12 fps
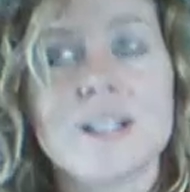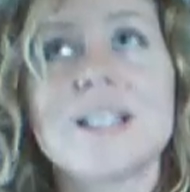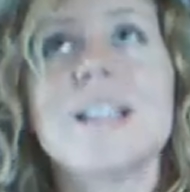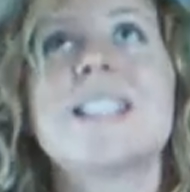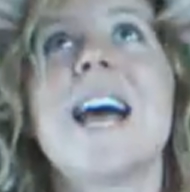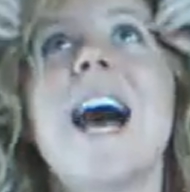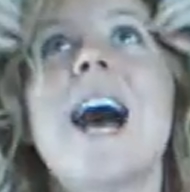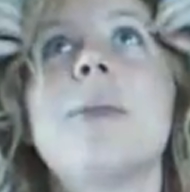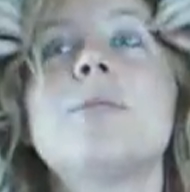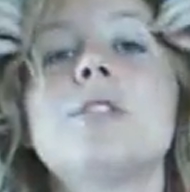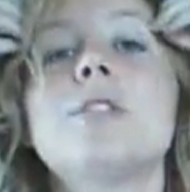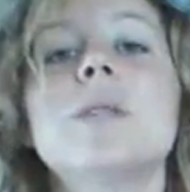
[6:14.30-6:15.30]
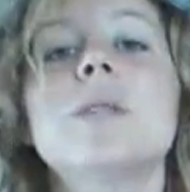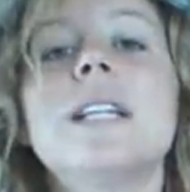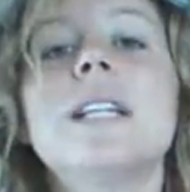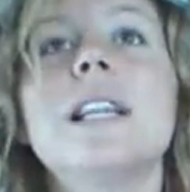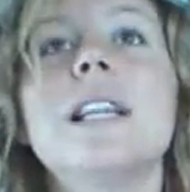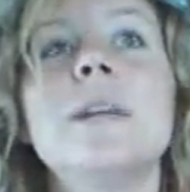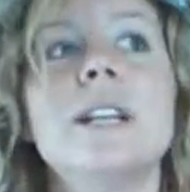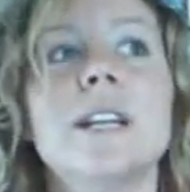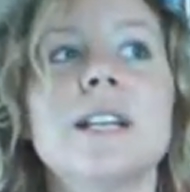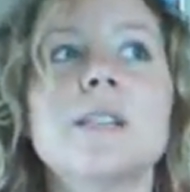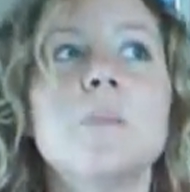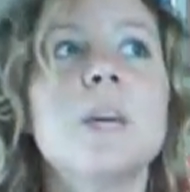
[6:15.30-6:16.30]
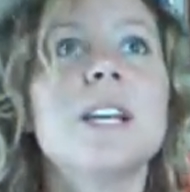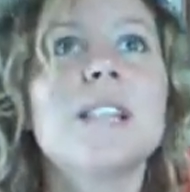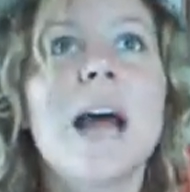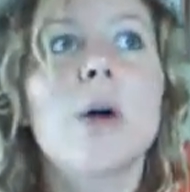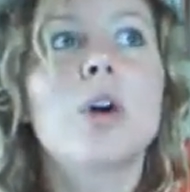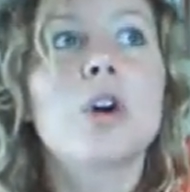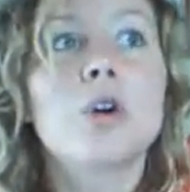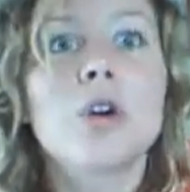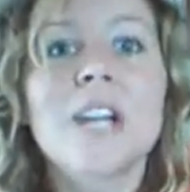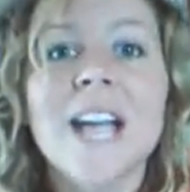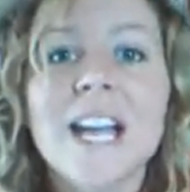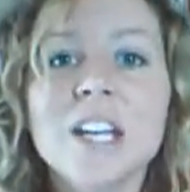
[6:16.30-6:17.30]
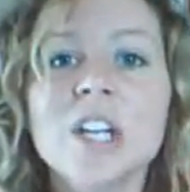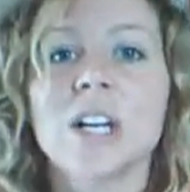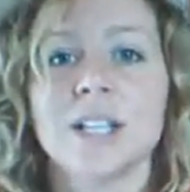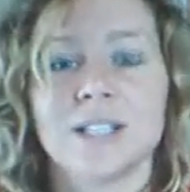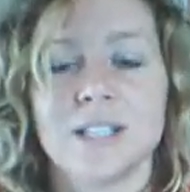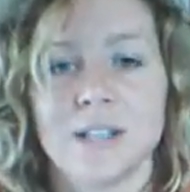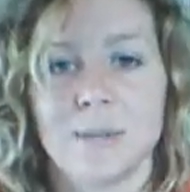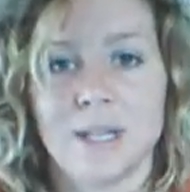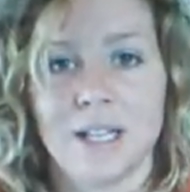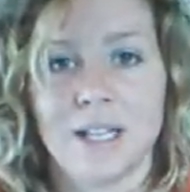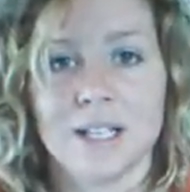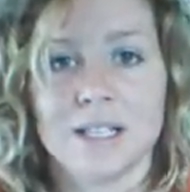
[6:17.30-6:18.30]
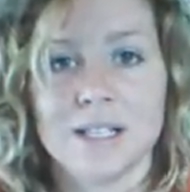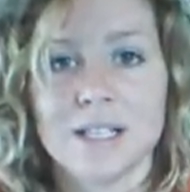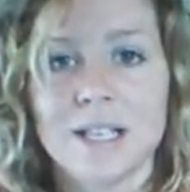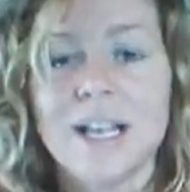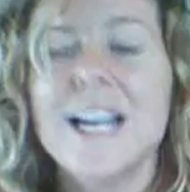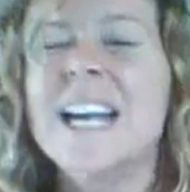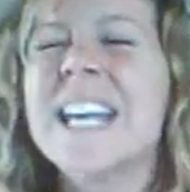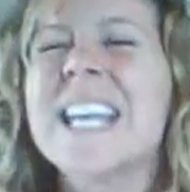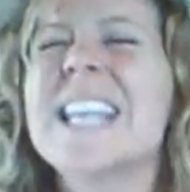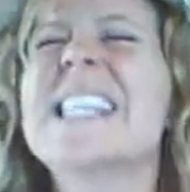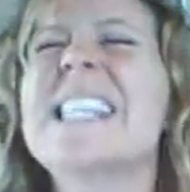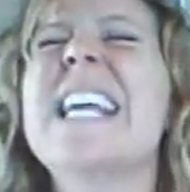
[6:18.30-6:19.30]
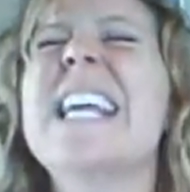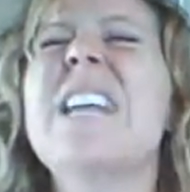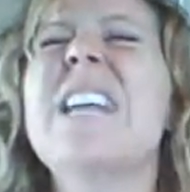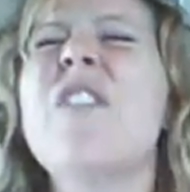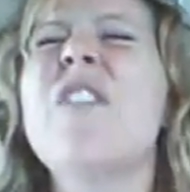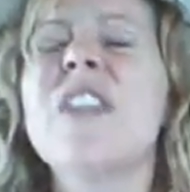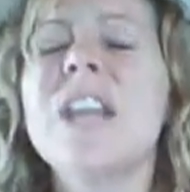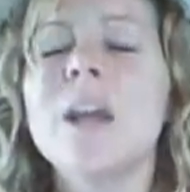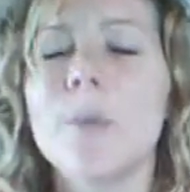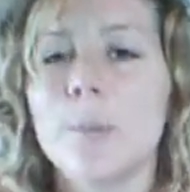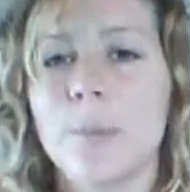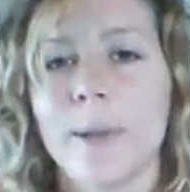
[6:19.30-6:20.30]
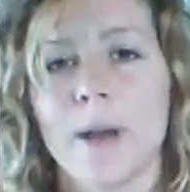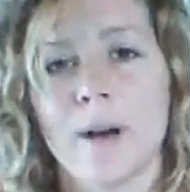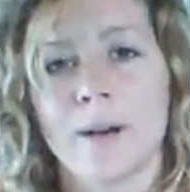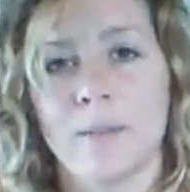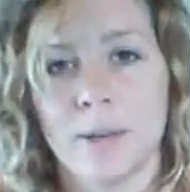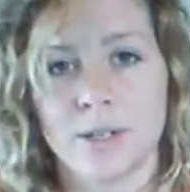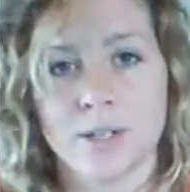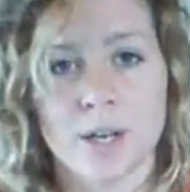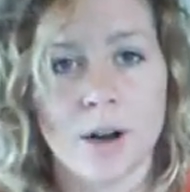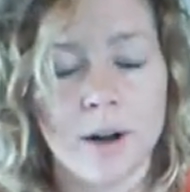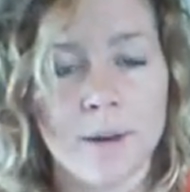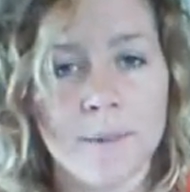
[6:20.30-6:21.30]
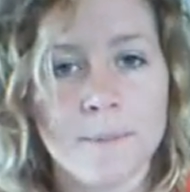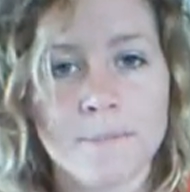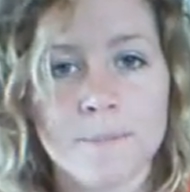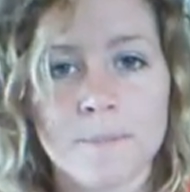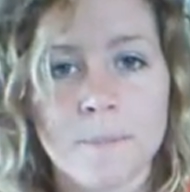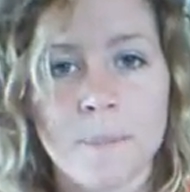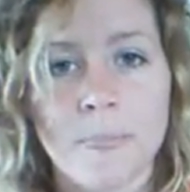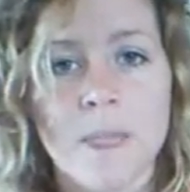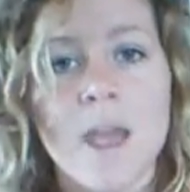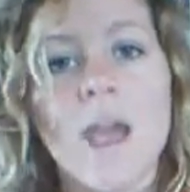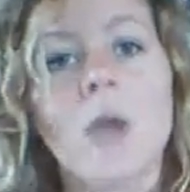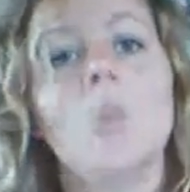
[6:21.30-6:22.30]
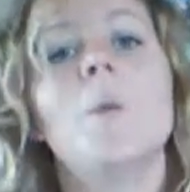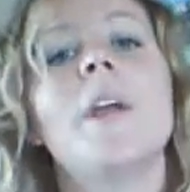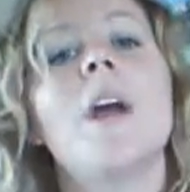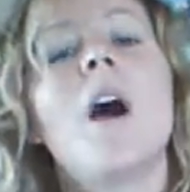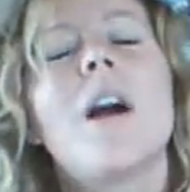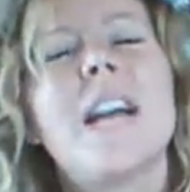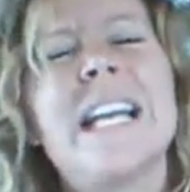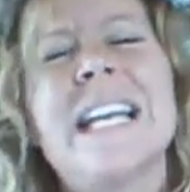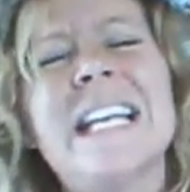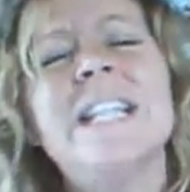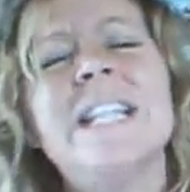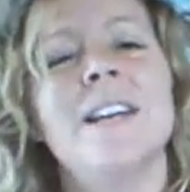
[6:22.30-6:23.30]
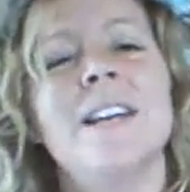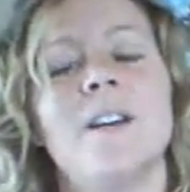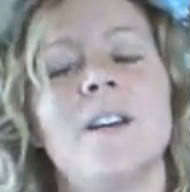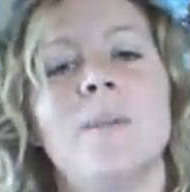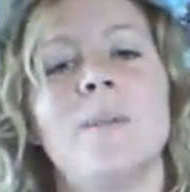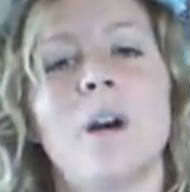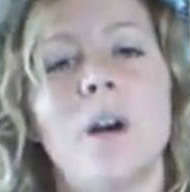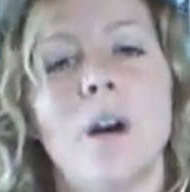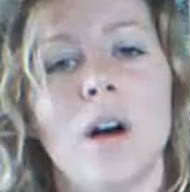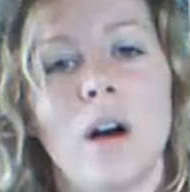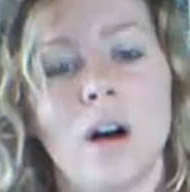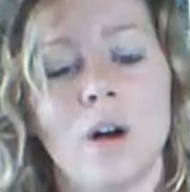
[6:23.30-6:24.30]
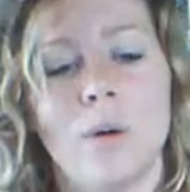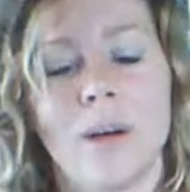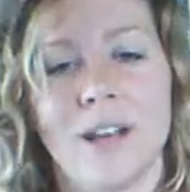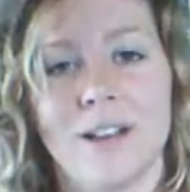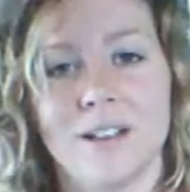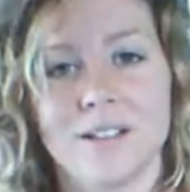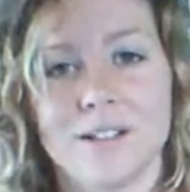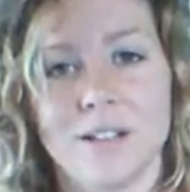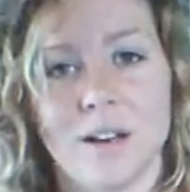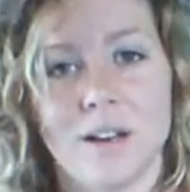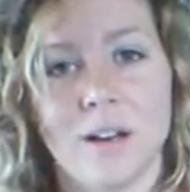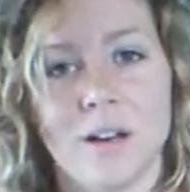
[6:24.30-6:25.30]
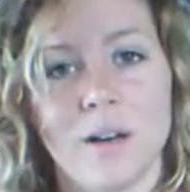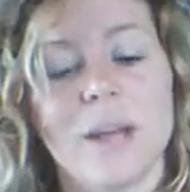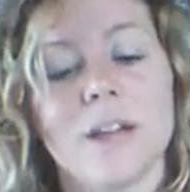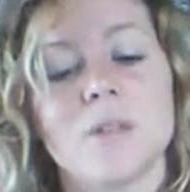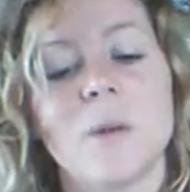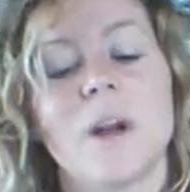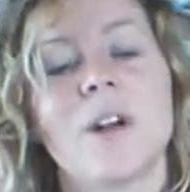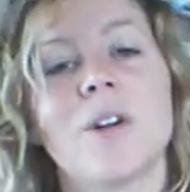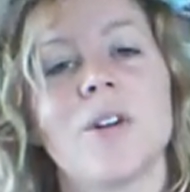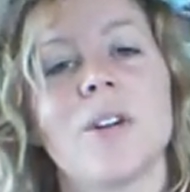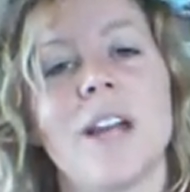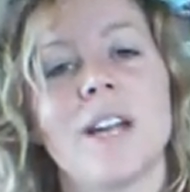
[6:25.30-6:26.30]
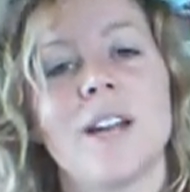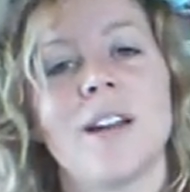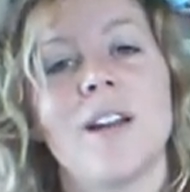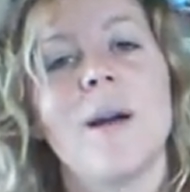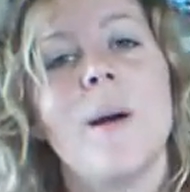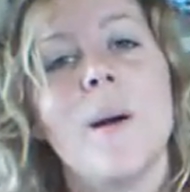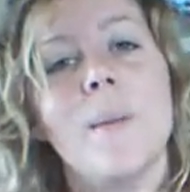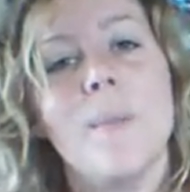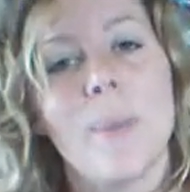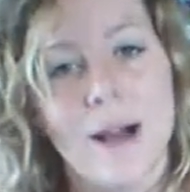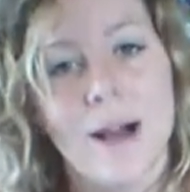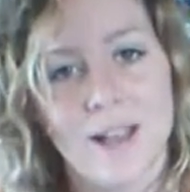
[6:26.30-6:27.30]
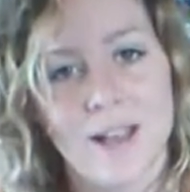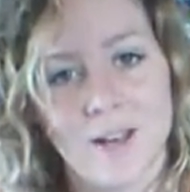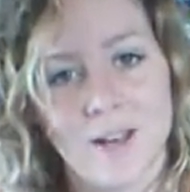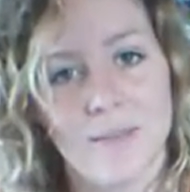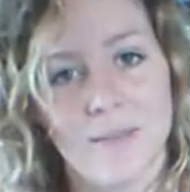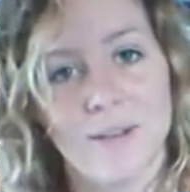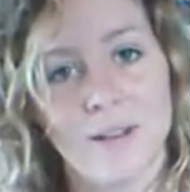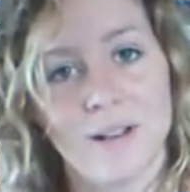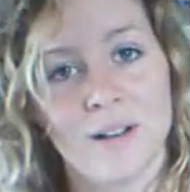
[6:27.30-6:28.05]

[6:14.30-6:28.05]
It's absolutely limitless because our Creator is limitless. He is infinite beyond measure. And we are in Him always because we are created by Him.